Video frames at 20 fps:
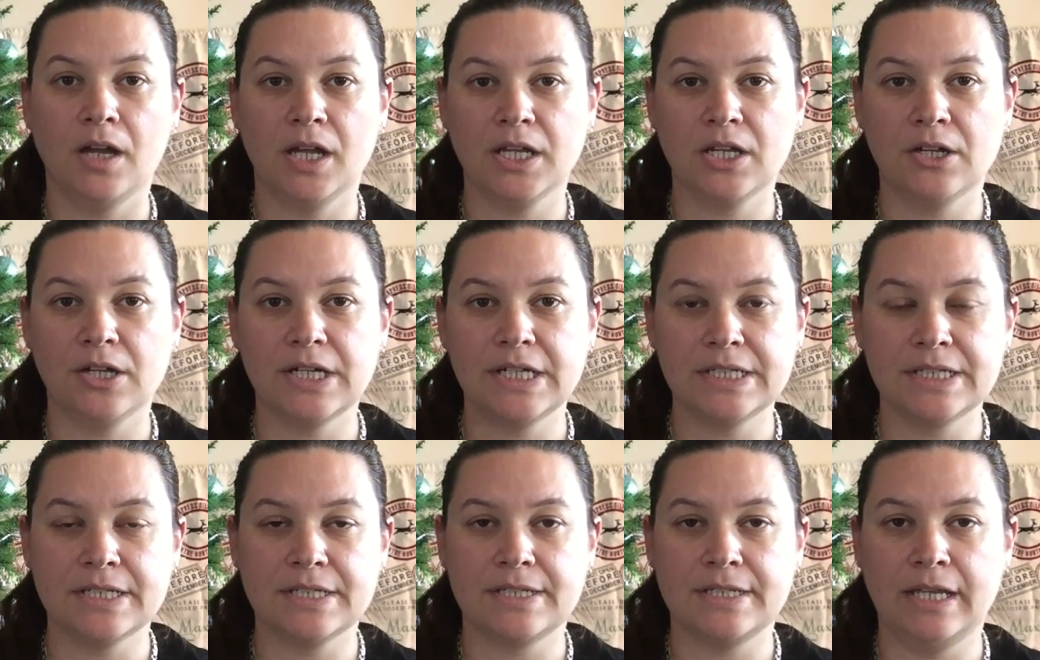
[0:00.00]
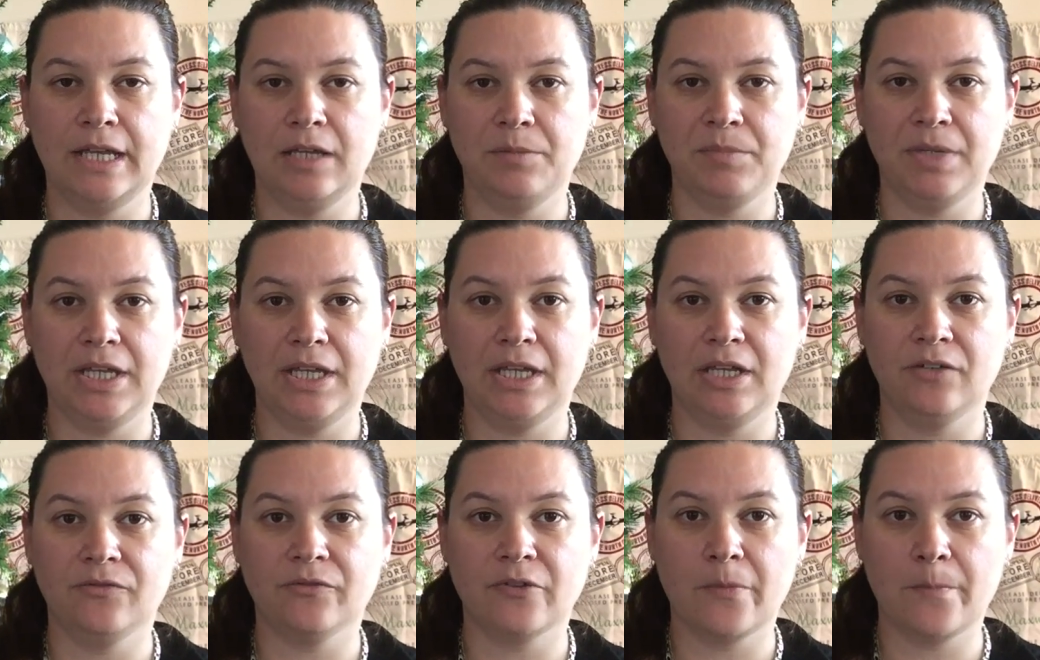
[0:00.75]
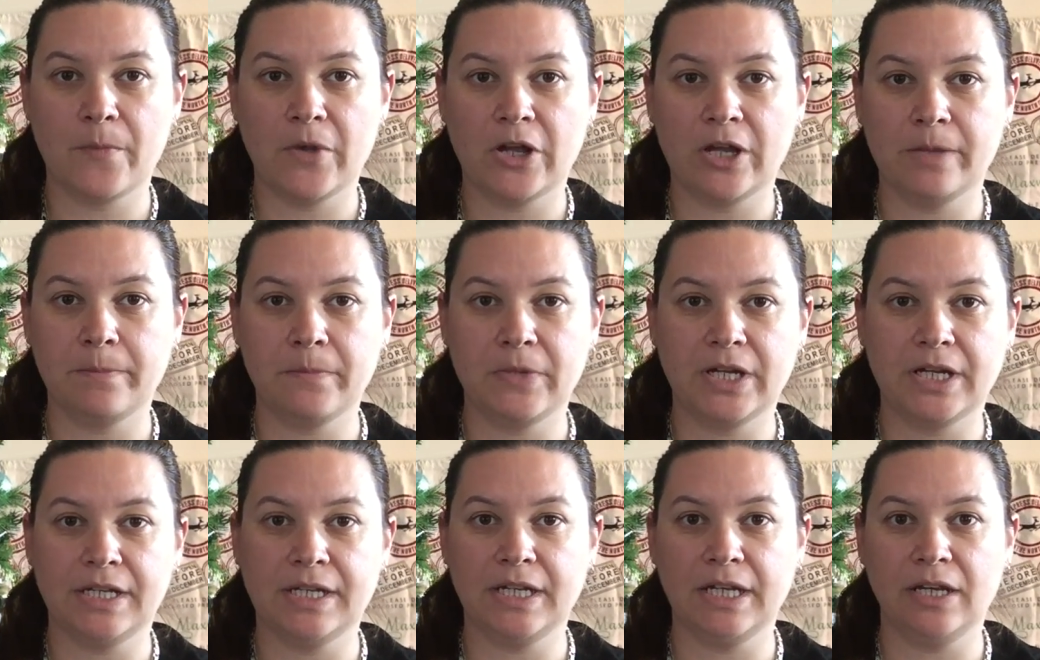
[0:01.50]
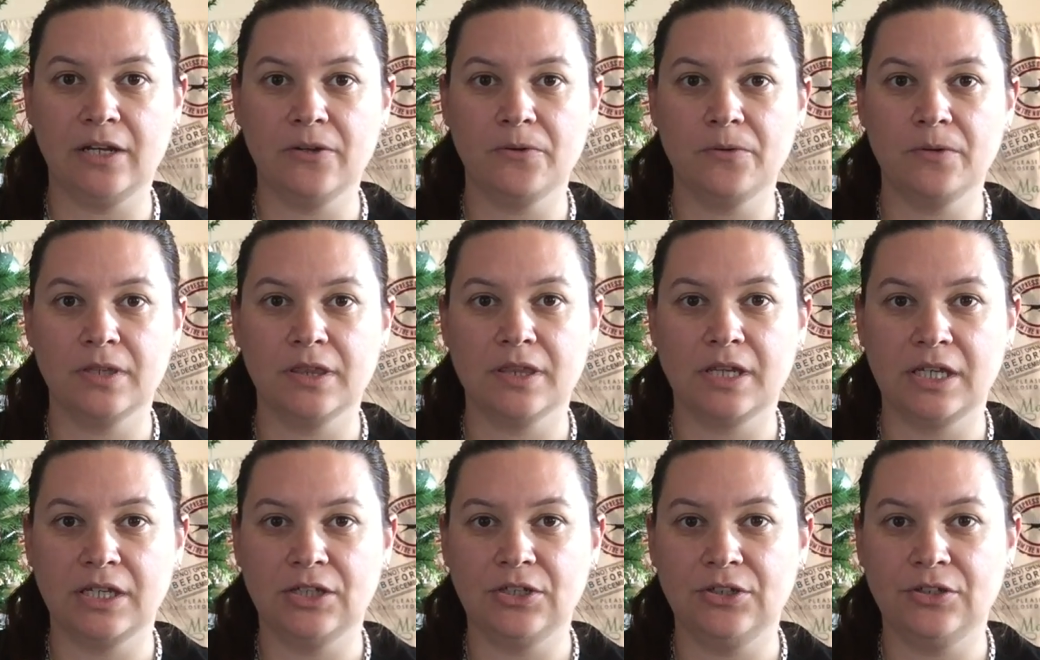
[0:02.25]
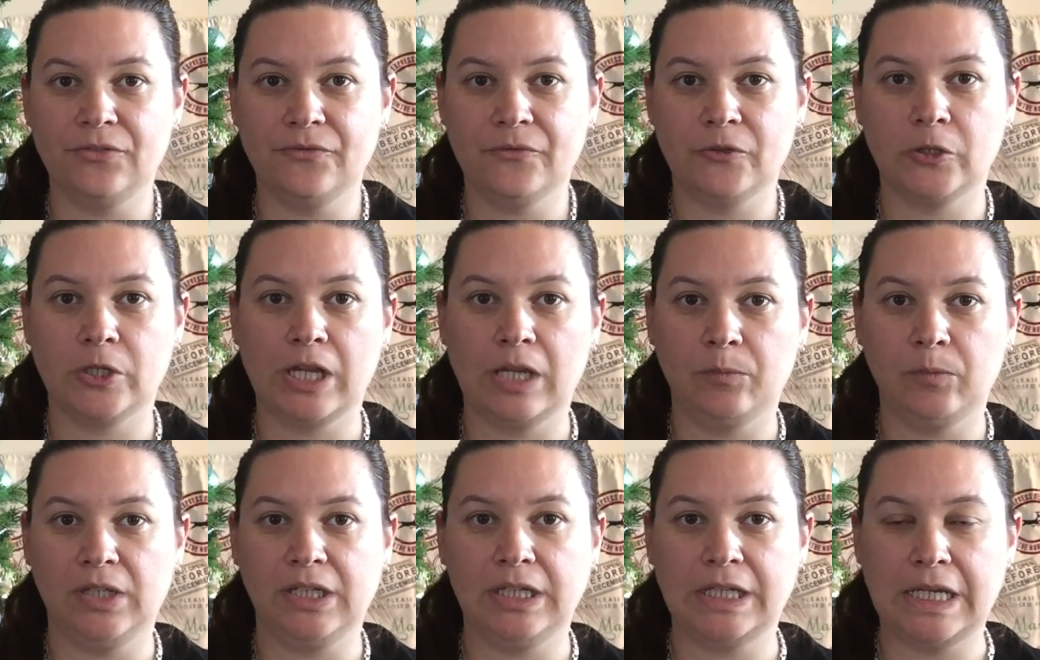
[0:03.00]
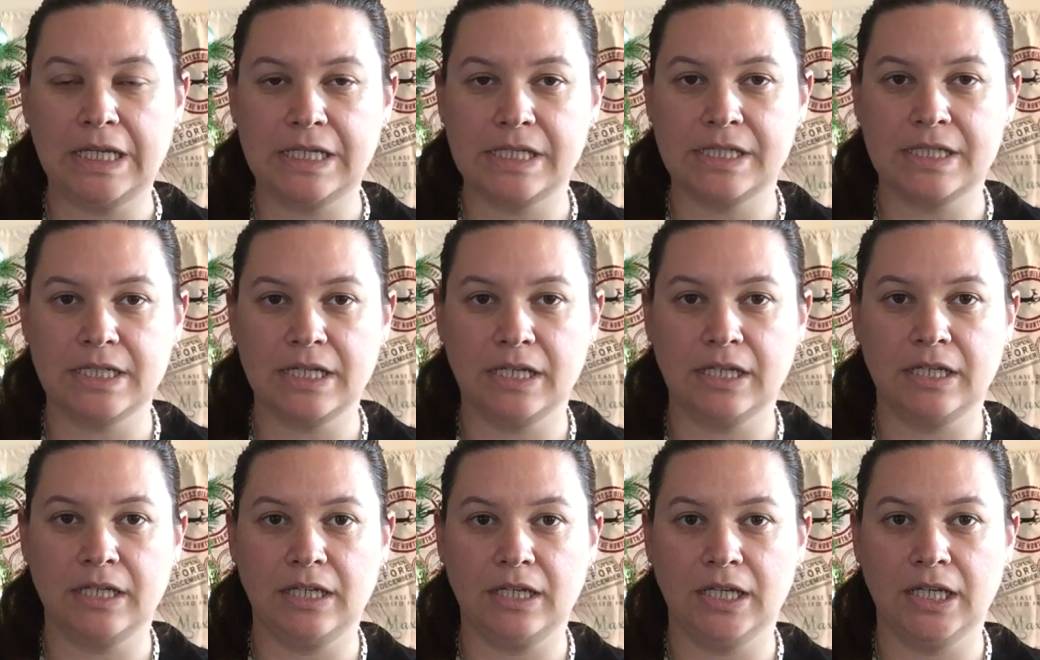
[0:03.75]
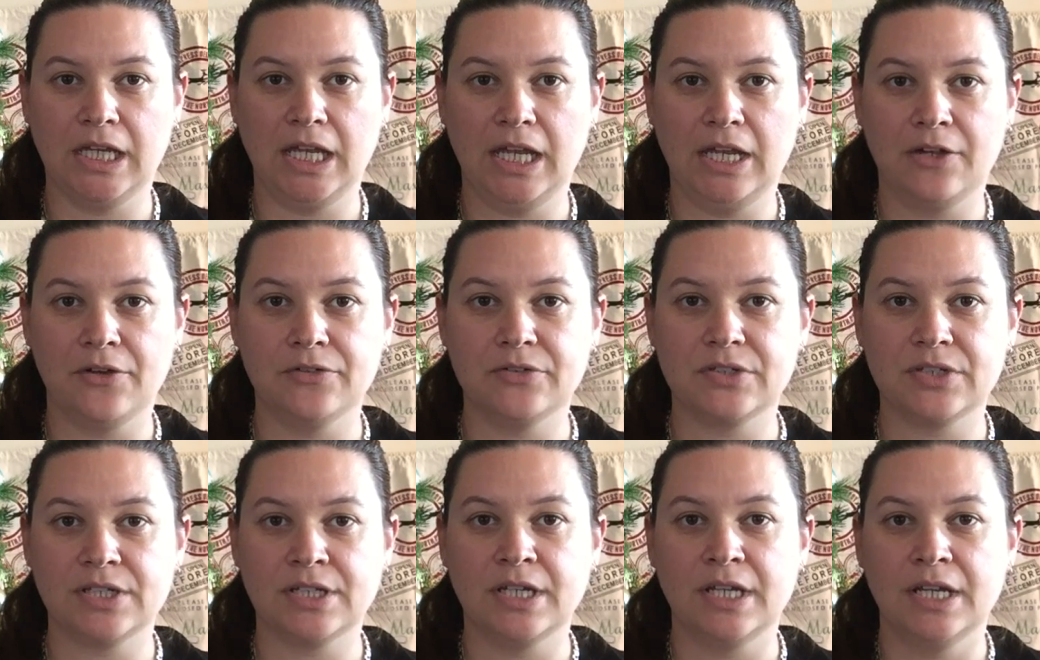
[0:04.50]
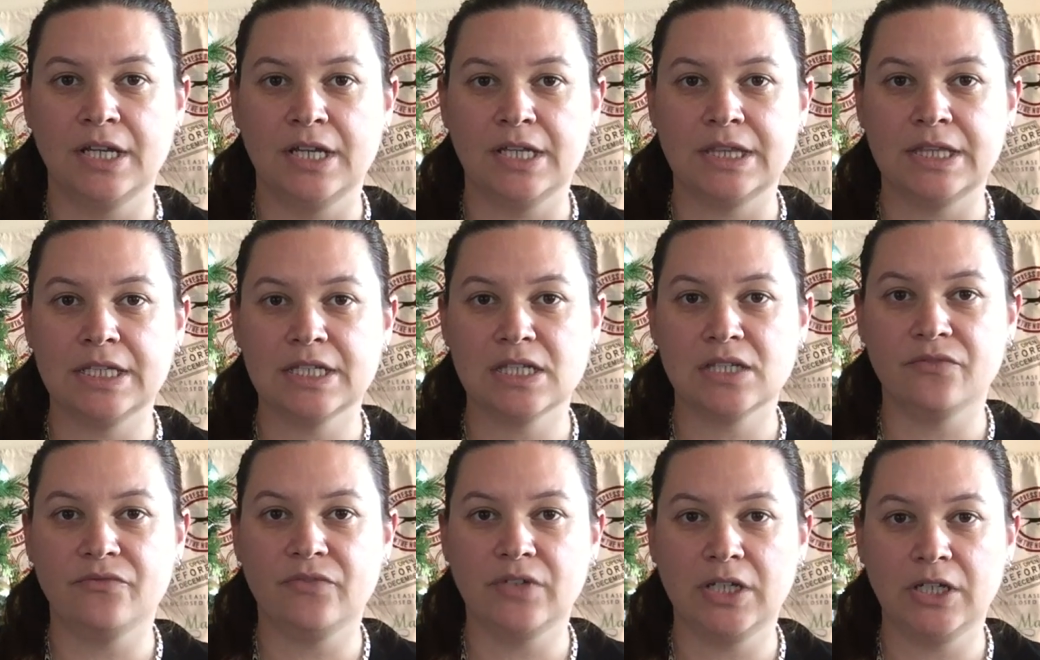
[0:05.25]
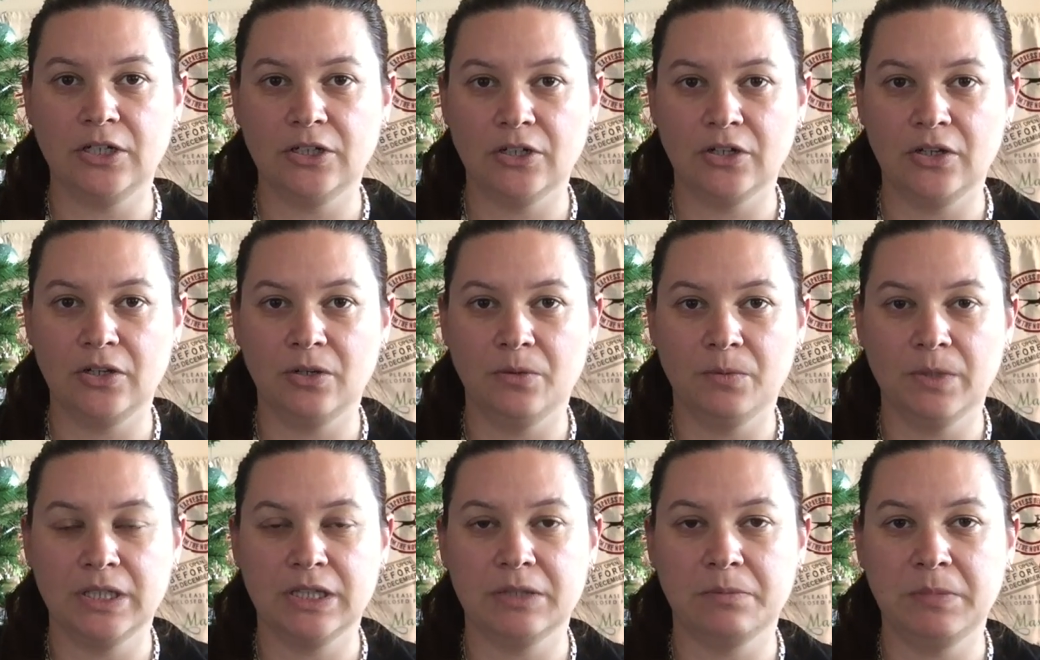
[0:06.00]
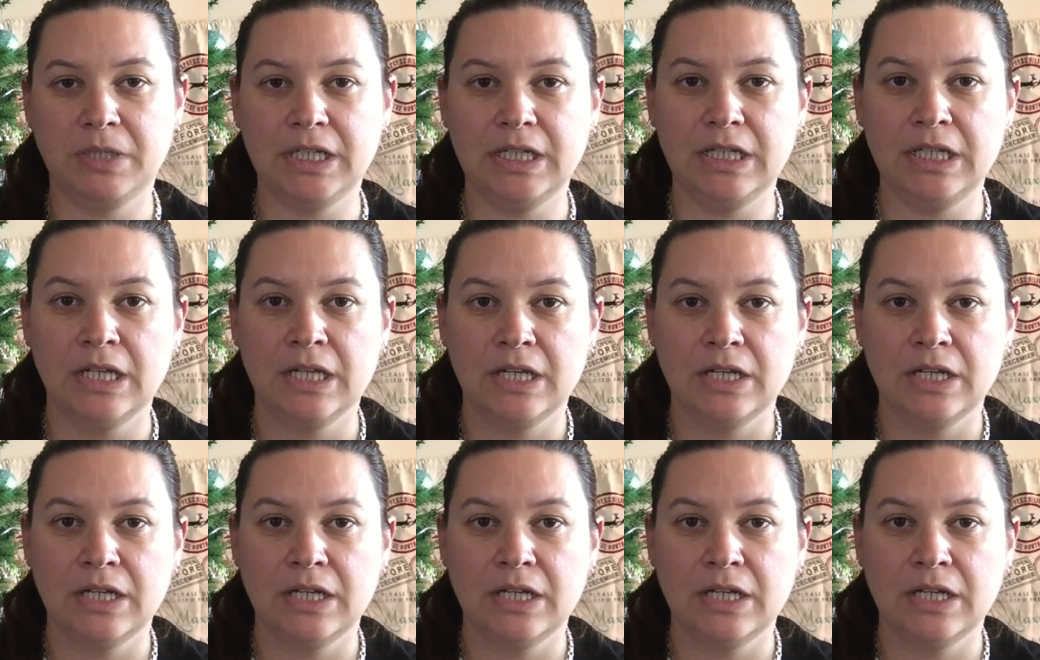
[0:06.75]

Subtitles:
Hi guys, Sam here from My Needle. Thank you for coming and checking out this video with me.